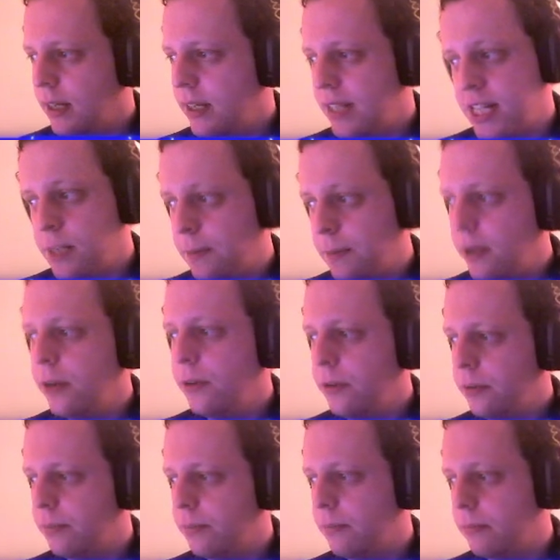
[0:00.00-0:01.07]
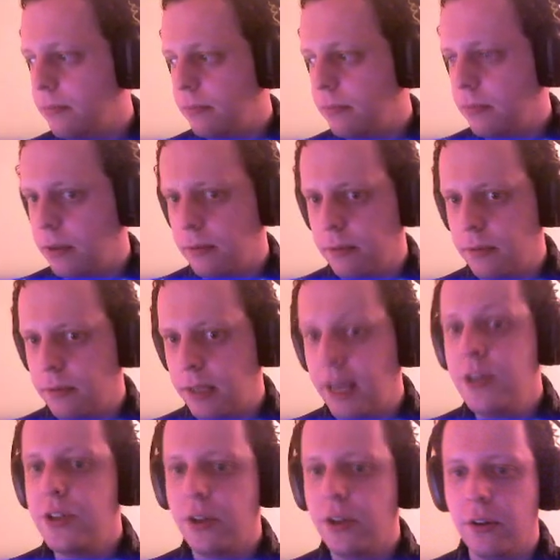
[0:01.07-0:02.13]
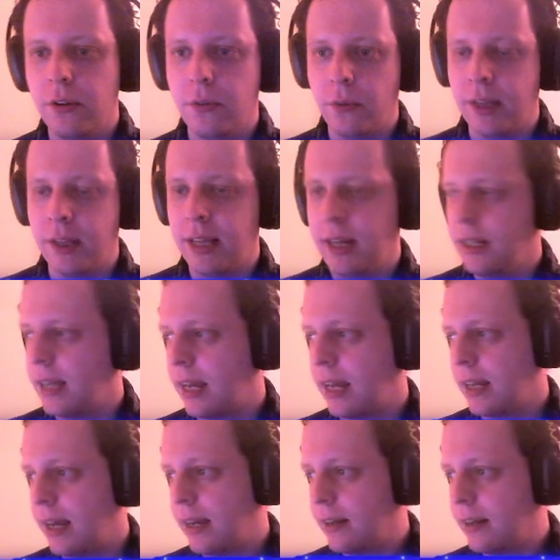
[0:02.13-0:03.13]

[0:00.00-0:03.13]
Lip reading: There's a few issues with it that